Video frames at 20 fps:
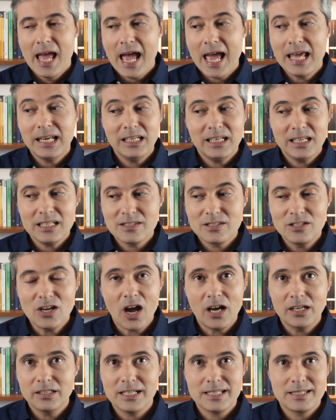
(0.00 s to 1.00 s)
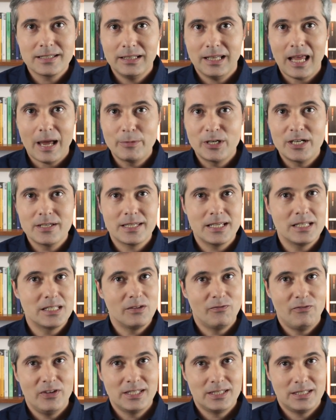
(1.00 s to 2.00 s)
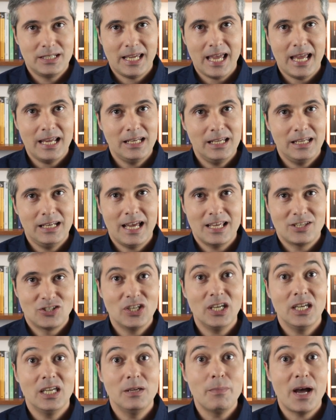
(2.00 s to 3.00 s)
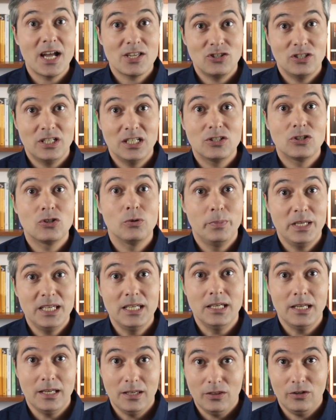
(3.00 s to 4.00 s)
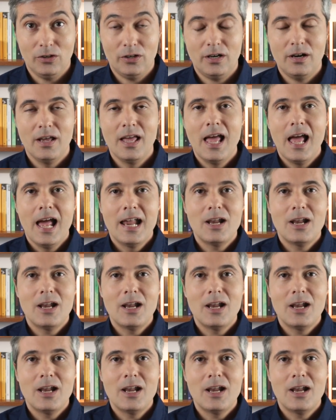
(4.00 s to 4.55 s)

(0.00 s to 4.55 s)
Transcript: And it is not as glamorous and sophisticated as she imagined it to be either.